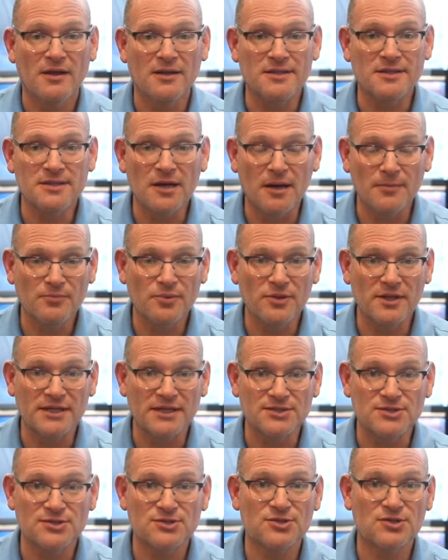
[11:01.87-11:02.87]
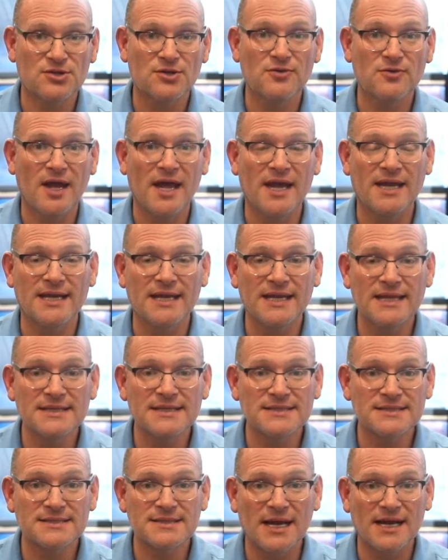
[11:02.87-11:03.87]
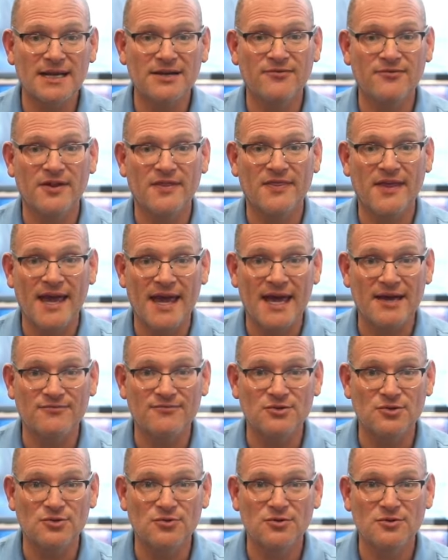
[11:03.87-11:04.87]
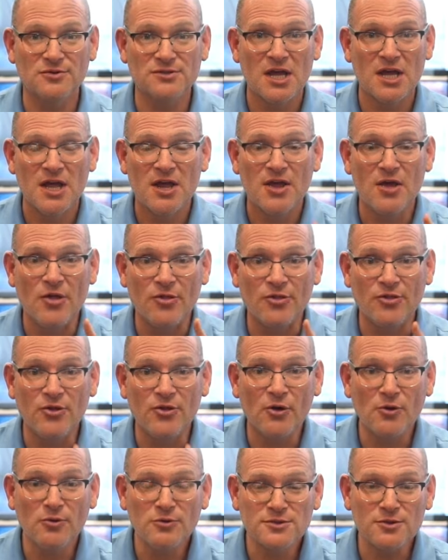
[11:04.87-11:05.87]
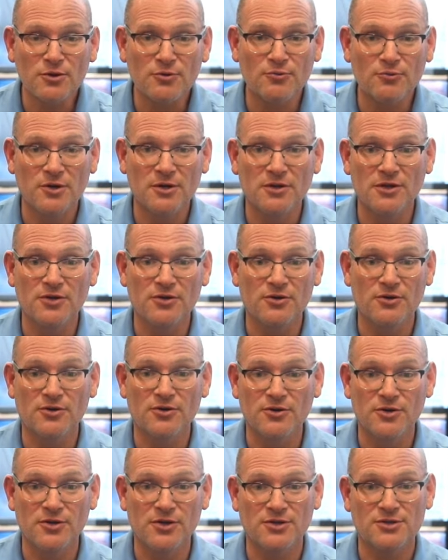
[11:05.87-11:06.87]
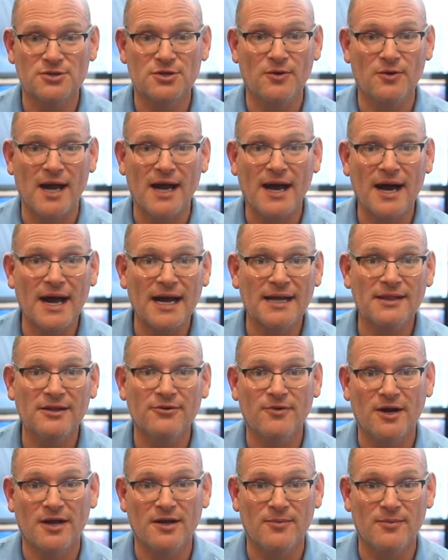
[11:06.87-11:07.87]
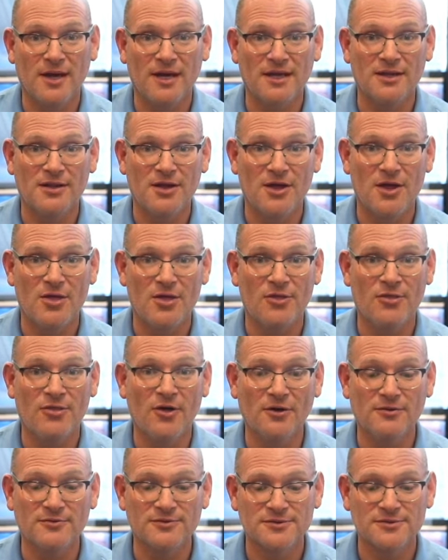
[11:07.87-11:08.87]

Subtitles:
dumplings too, and inside of it they have noodles. Those are really good too. I highly recommend those.